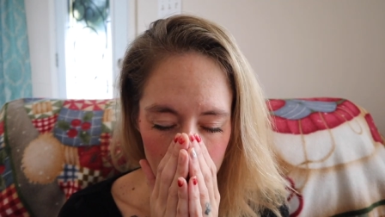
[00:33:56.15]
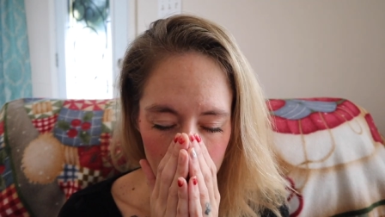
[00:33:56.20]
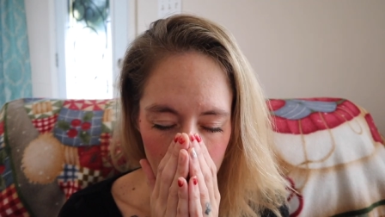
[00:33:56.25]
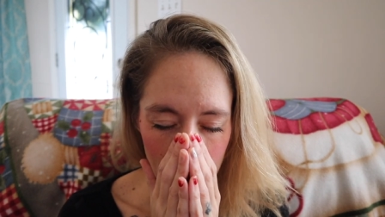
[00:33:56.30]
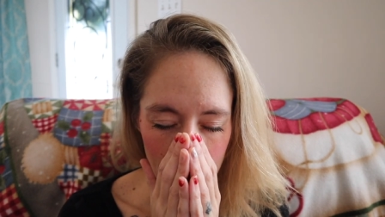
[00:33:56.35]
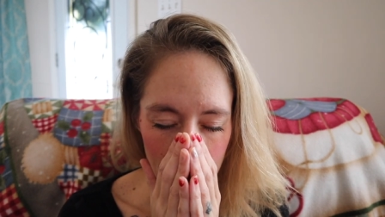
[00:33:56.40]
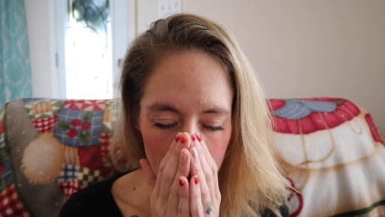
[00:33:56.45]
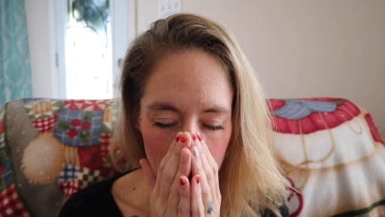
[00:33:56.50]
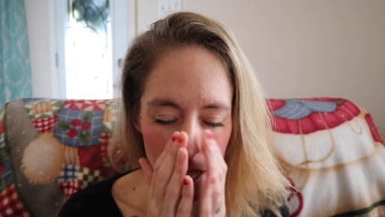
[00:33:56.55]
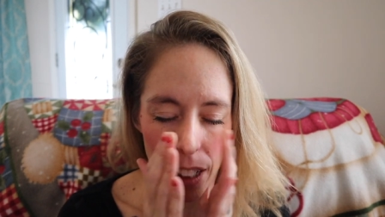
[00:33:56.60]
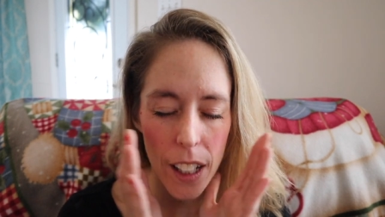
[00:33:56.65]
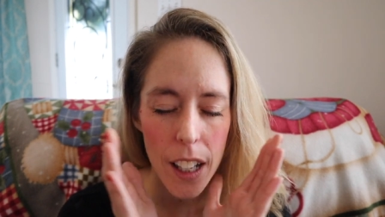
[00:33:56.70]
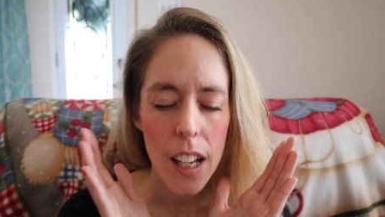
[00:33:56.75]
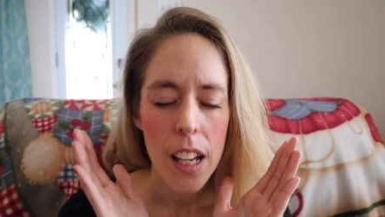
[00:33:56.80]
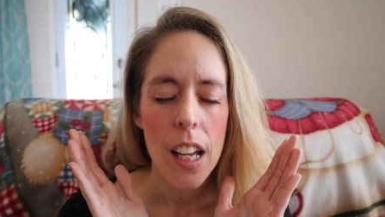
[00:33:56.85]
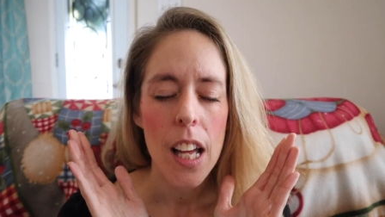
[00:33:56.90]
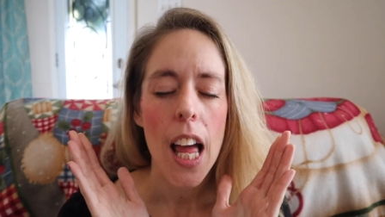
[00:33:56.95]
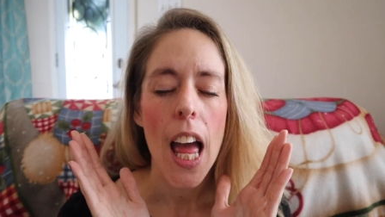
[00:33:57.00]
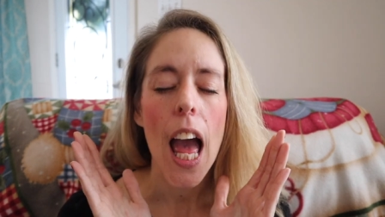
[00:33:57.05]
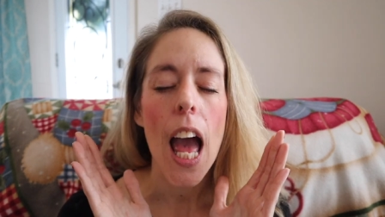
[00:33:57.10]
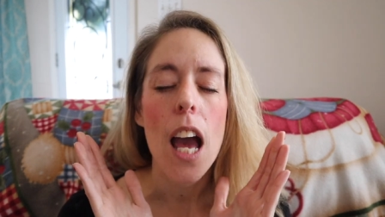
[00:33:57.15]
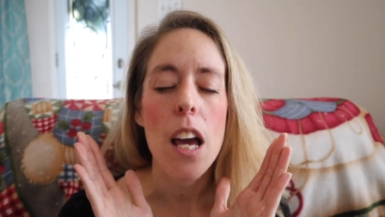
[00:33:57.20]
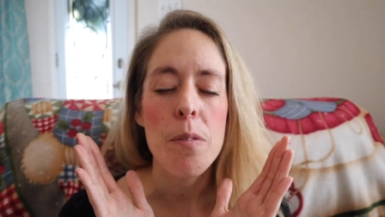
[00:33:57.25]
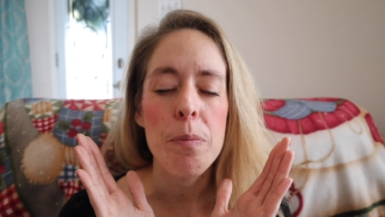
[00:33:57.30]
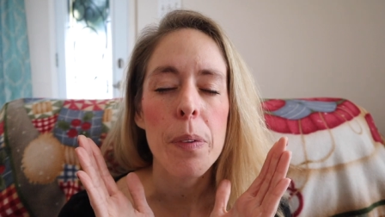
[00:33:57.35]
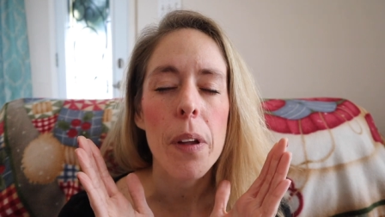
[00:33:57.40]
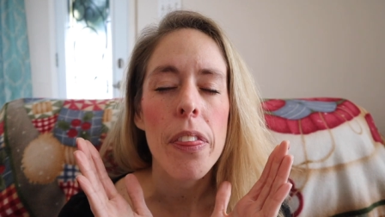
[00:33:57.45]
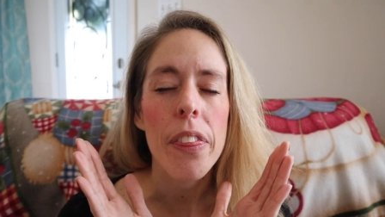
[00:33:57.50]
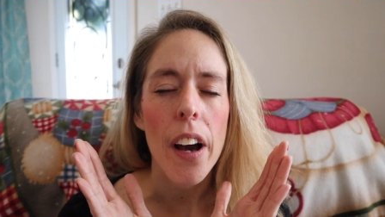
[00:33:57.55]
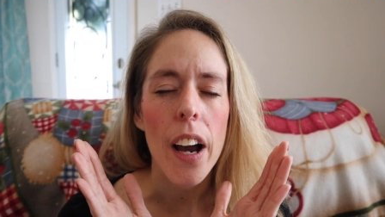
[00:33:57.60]
I
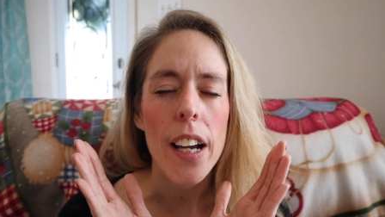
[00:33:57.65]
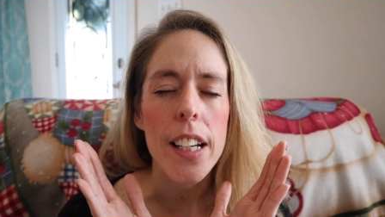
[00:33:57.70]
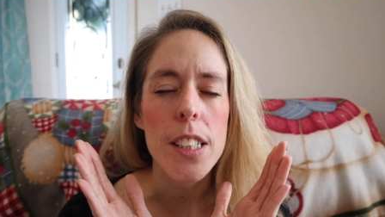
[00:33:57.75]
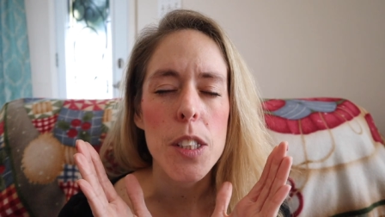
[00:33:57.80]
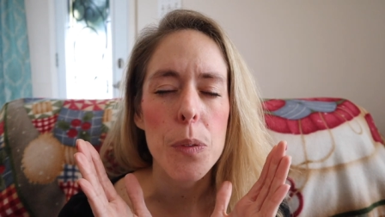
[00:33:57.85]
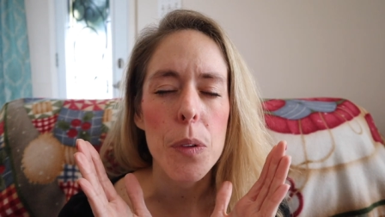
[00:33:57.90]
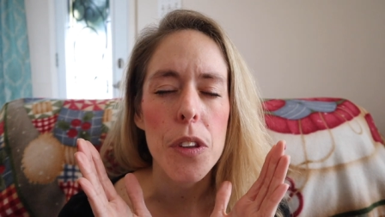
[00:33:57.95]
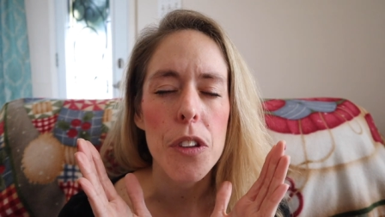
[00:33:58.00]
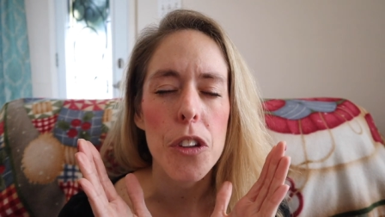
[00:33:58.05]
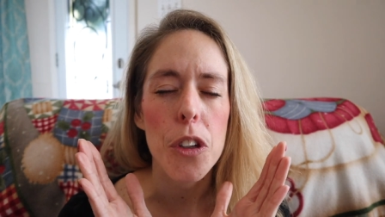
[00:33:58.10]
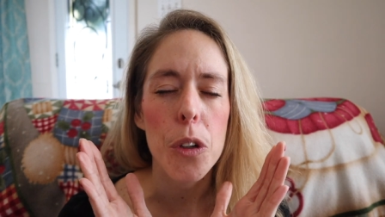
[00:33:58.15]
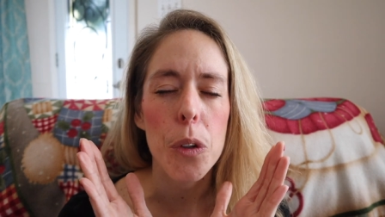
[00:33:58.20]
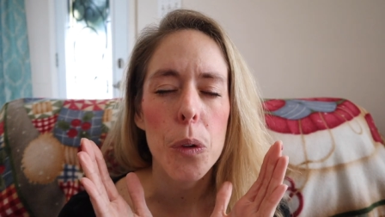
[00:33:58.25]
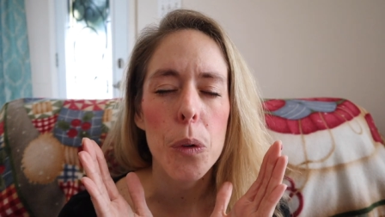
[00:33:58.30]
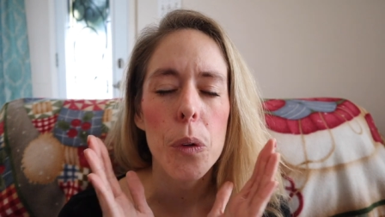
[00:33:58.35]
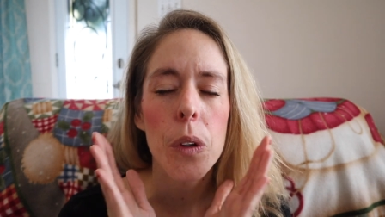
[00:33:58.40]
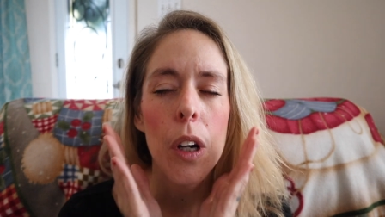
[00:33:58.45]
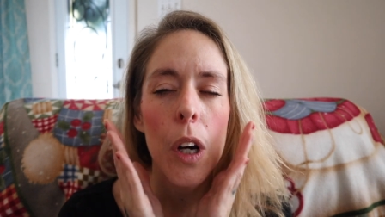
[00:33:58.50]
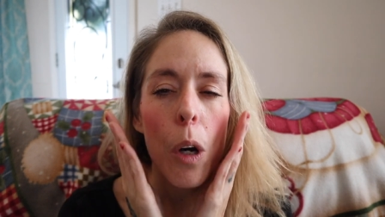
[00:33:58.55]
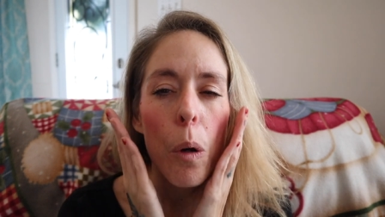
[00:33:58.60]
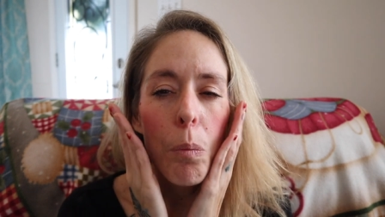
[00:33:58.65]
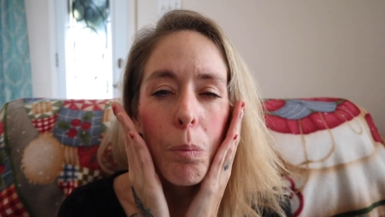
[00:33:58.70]
empathize with you